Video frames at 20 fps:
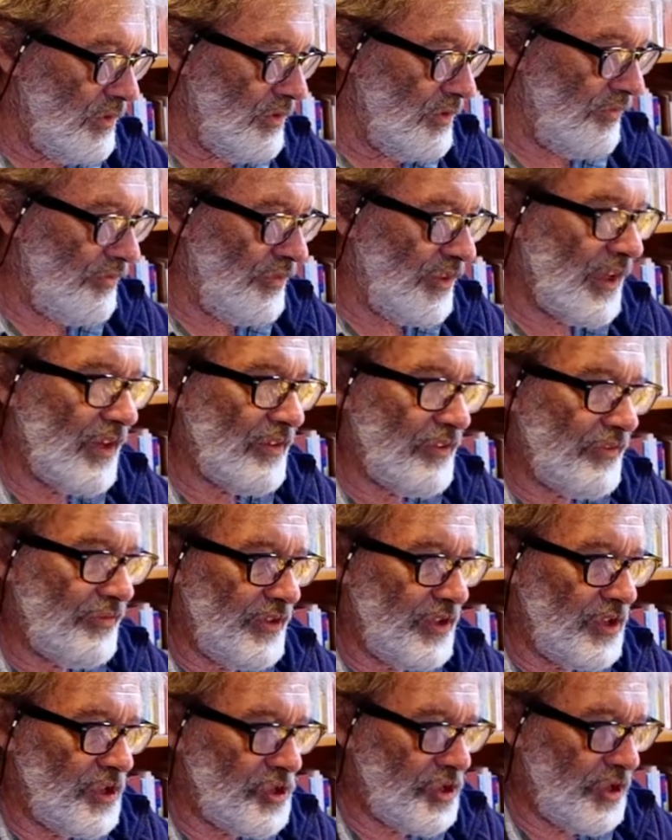different other
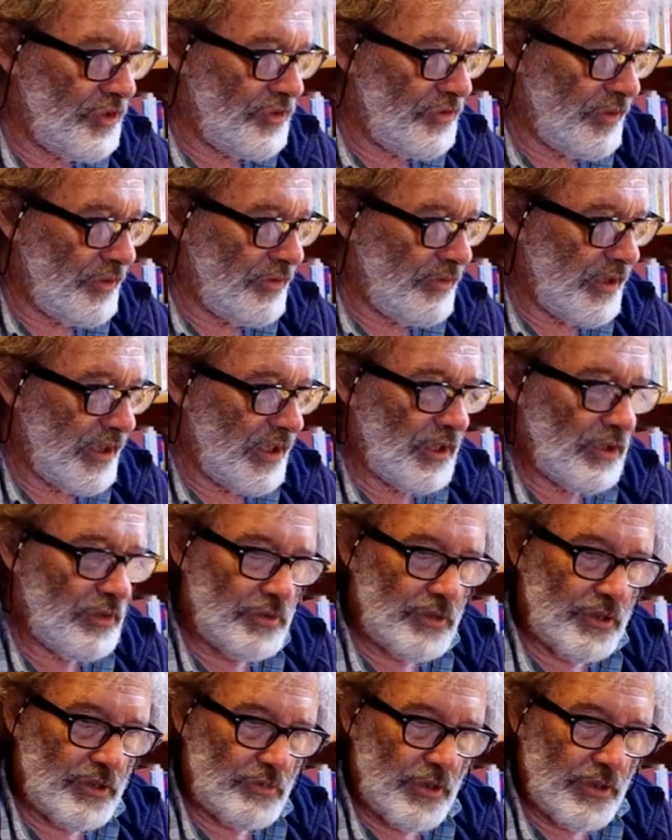finishes that are
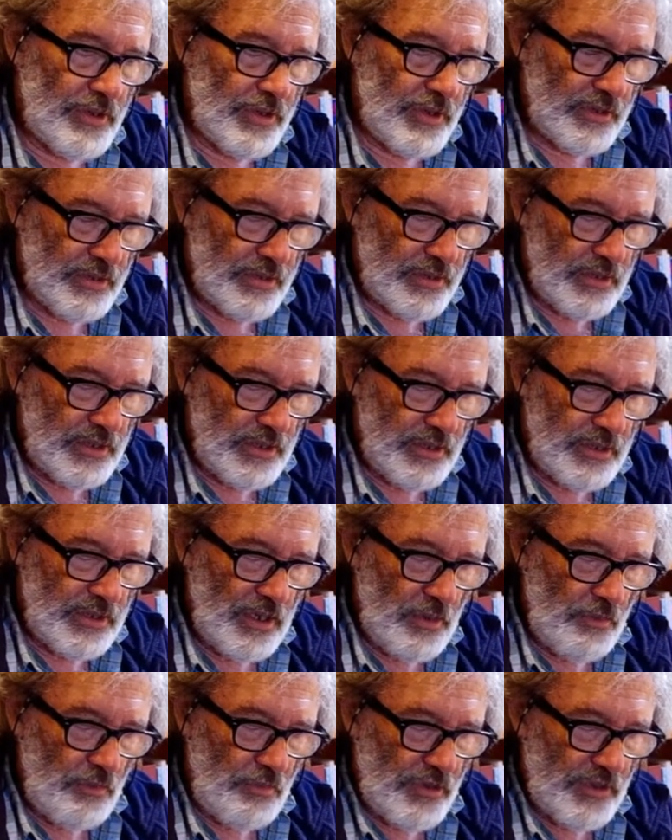included within the
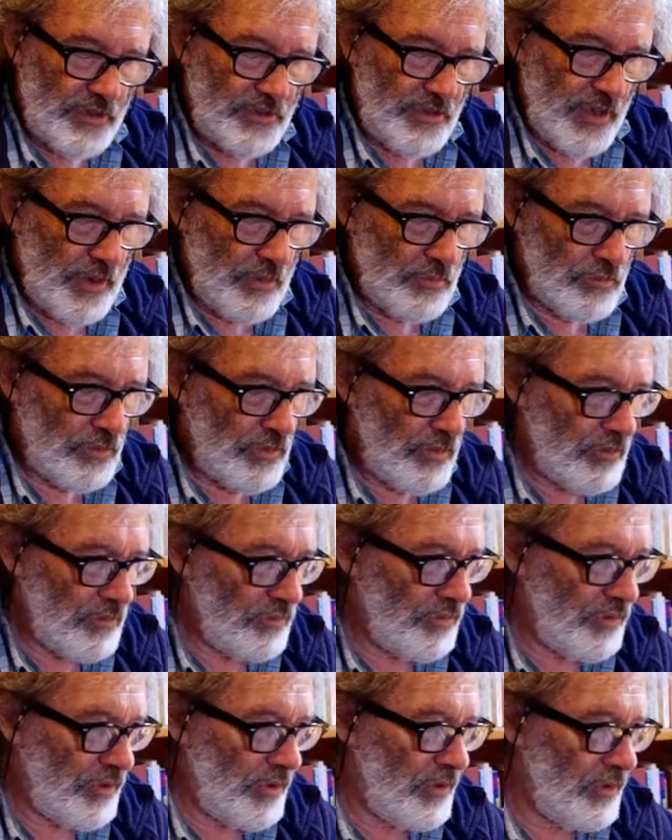printout.
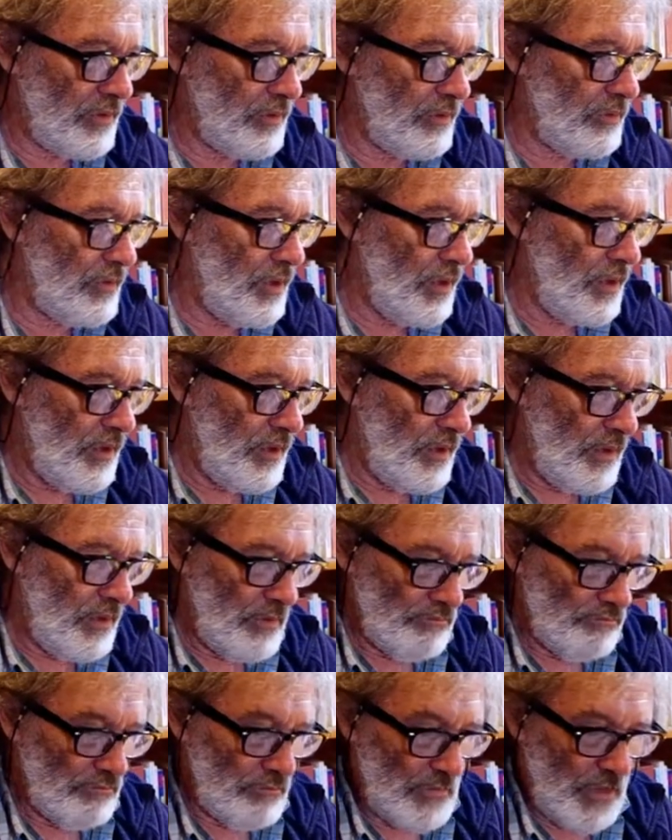So
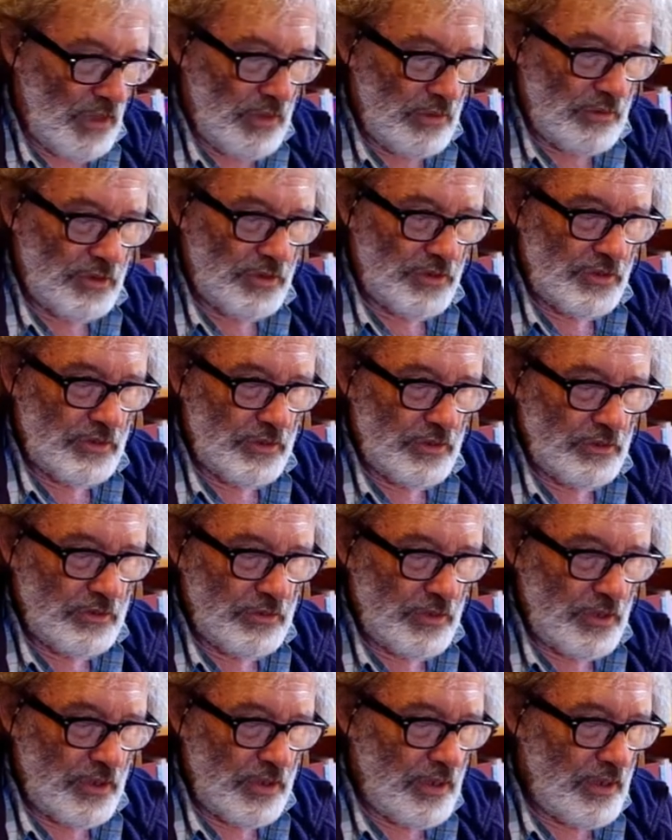you can
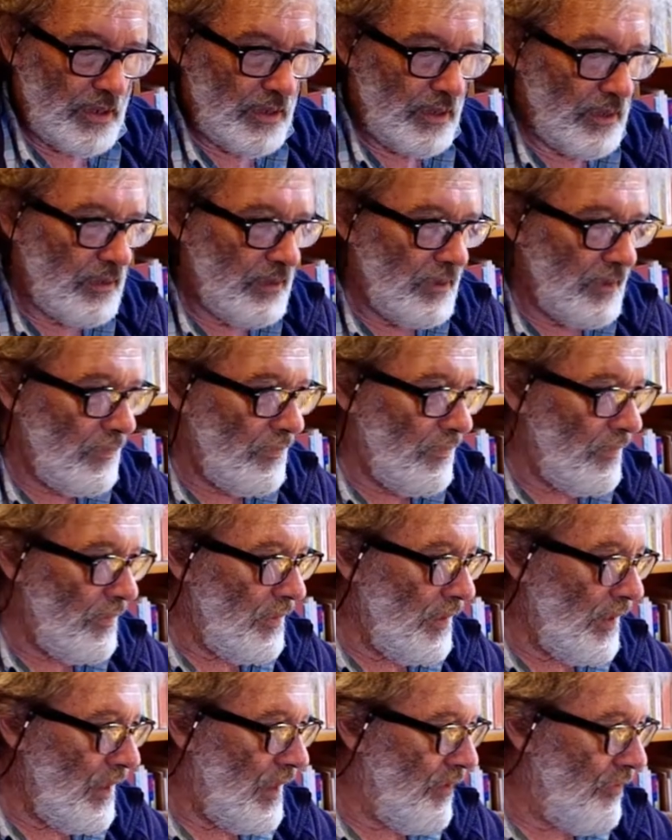
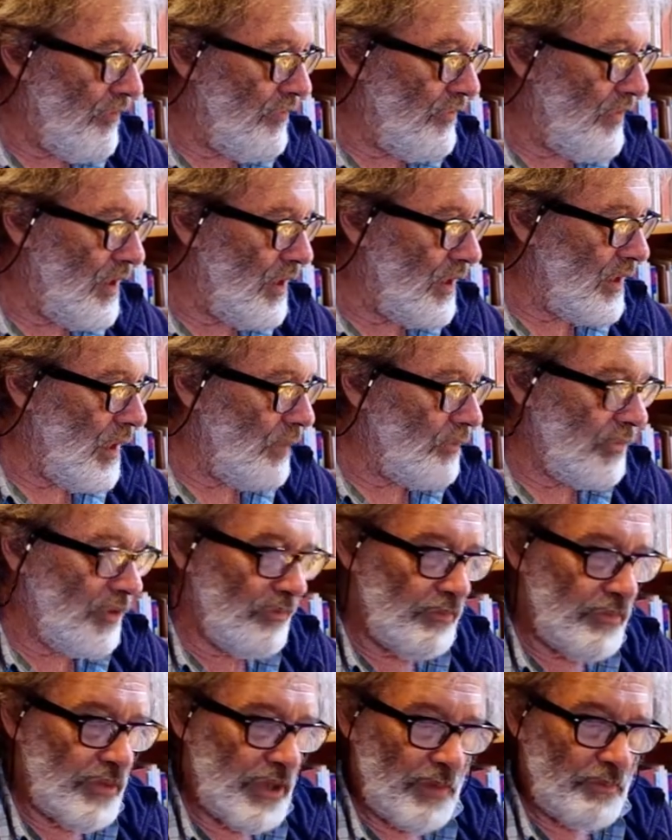have a couple
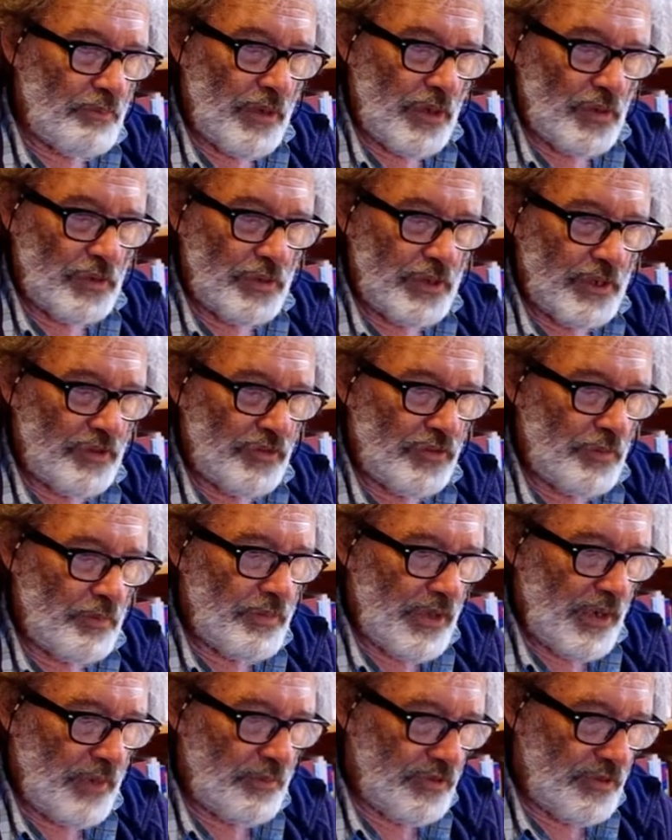of brick buildings and
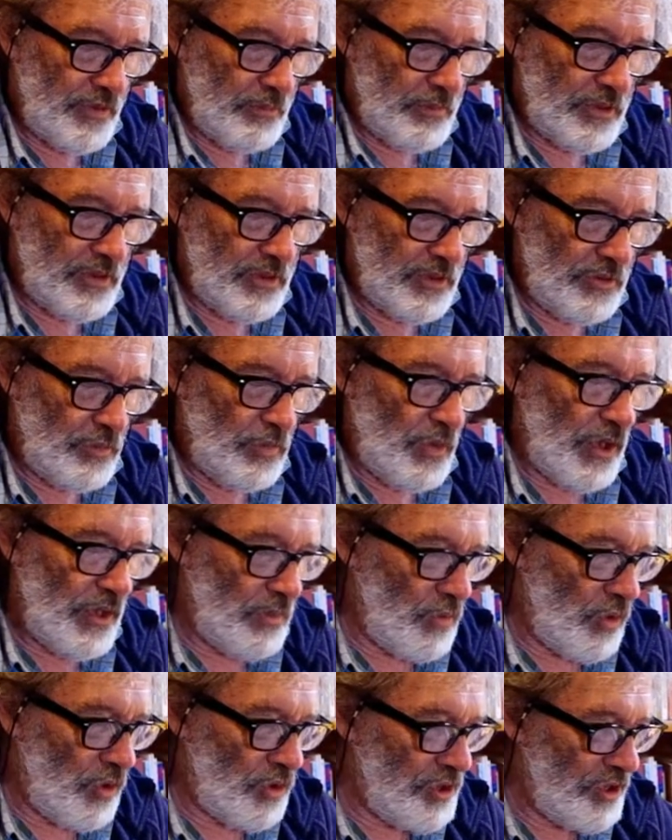perhaps somebody's
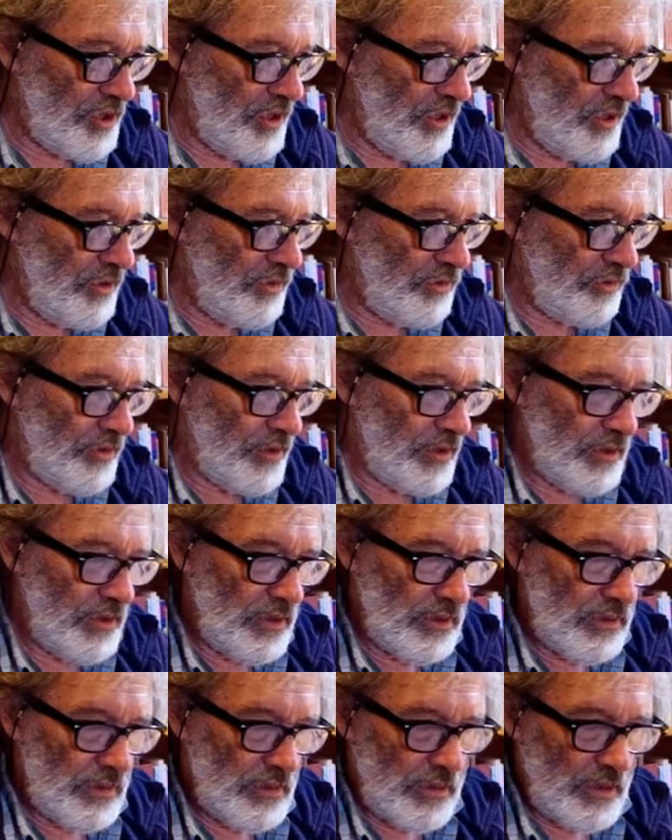whitewashed his, so
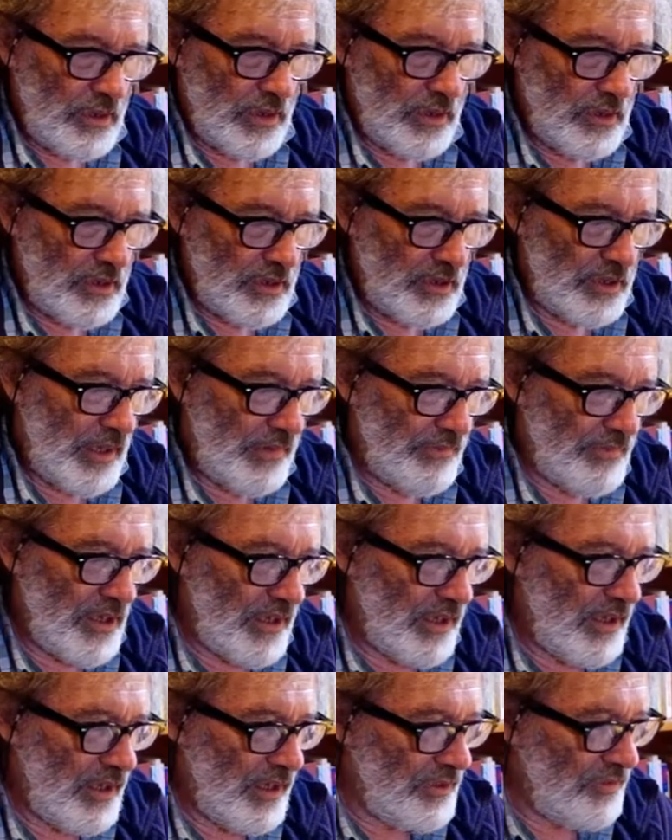you can have
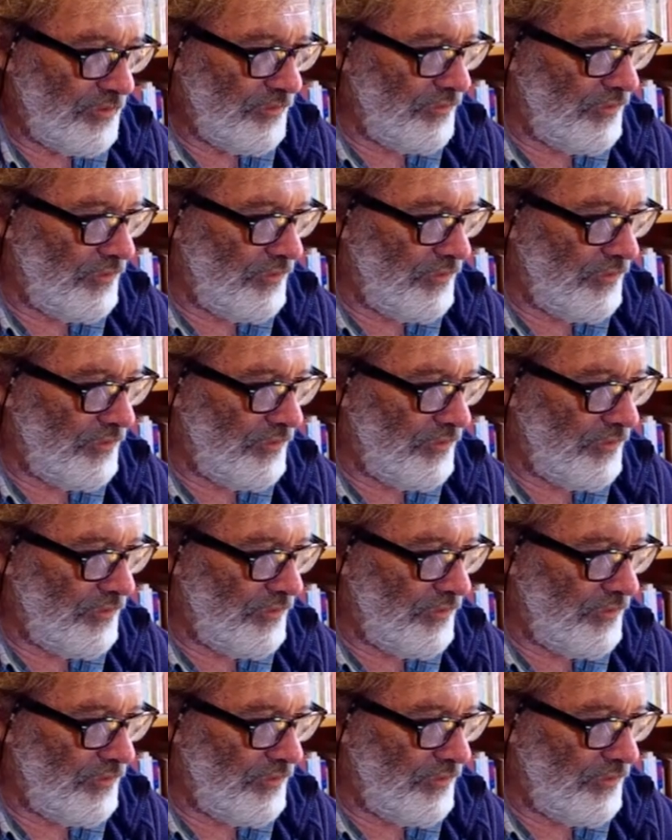that kind of